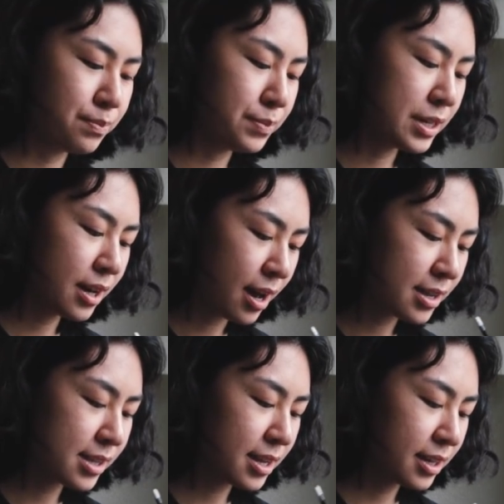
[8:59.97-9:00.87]

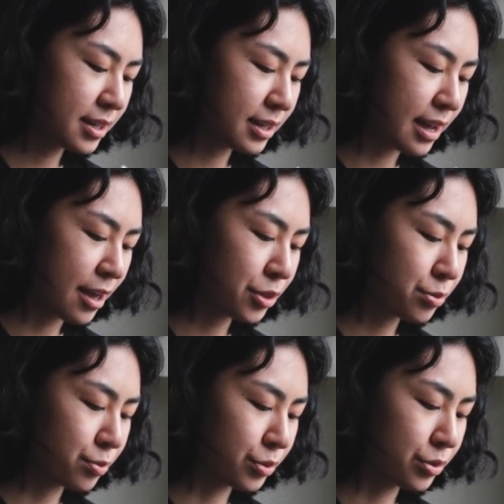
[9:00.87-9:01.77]
because I can get
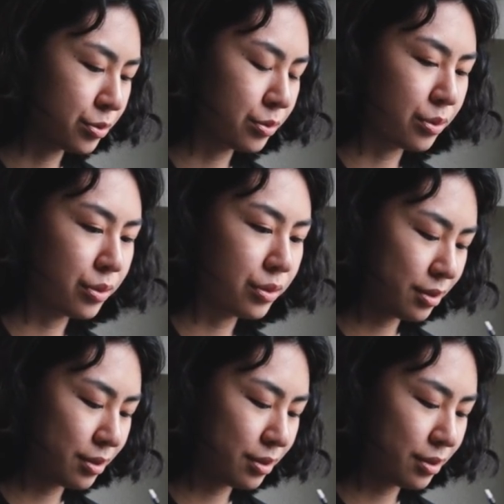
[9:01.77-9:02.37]
through